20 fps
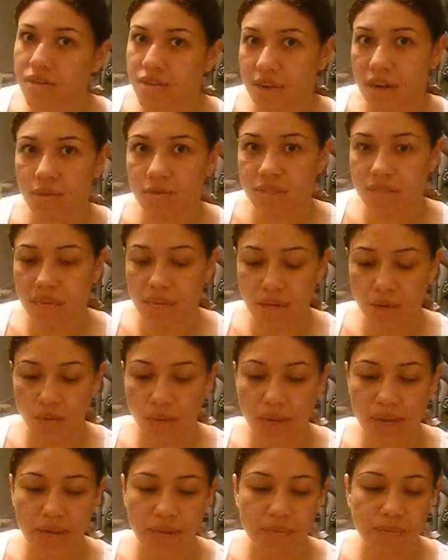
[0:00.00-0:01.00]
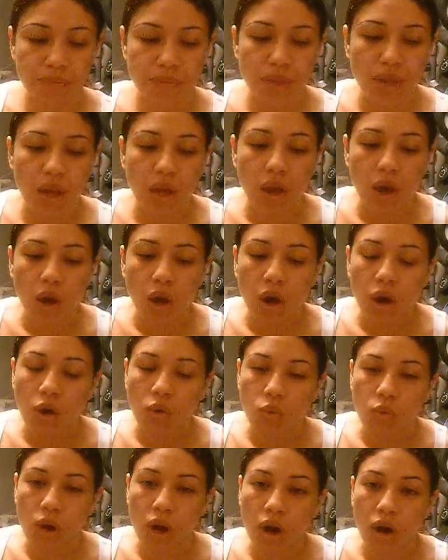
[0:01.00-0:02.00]
tell that I was gaining weight.
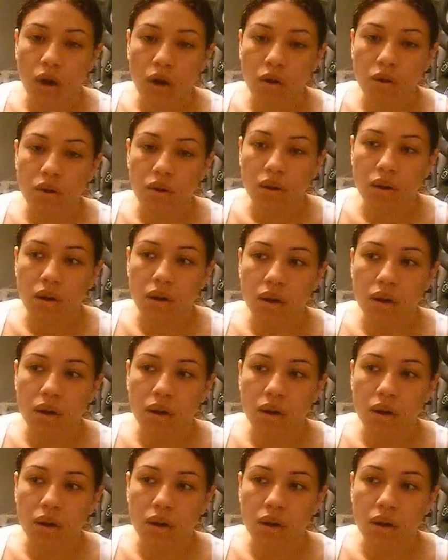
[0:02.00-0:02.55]
Well,